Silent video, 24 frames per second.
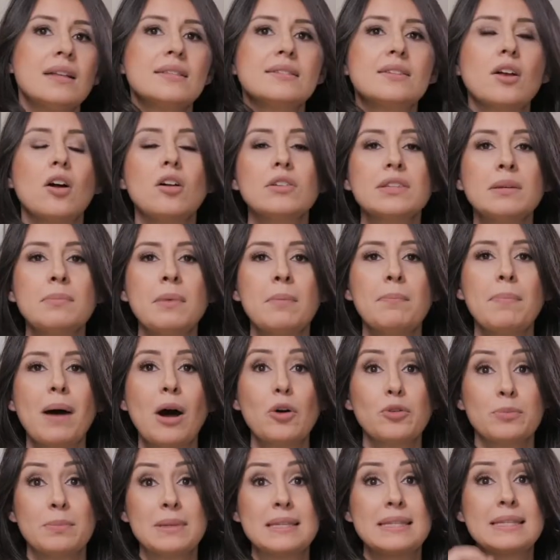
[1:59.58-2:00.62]
tell them
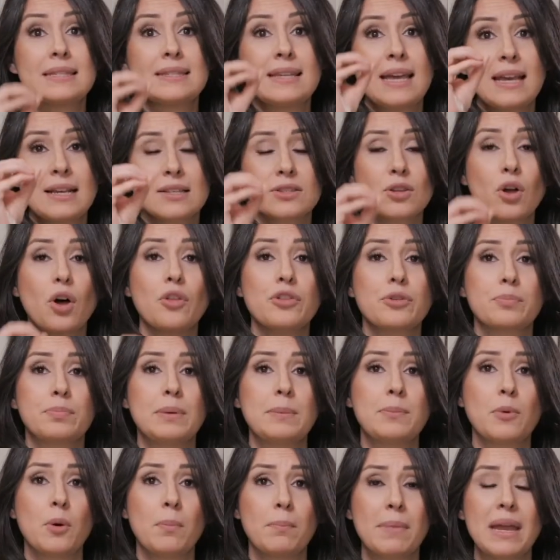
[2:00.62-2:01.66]
about mistakes other
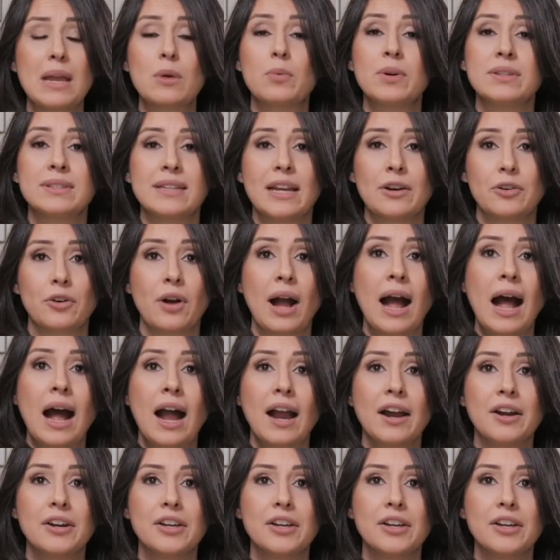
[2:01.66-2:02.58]
people make when they don't hire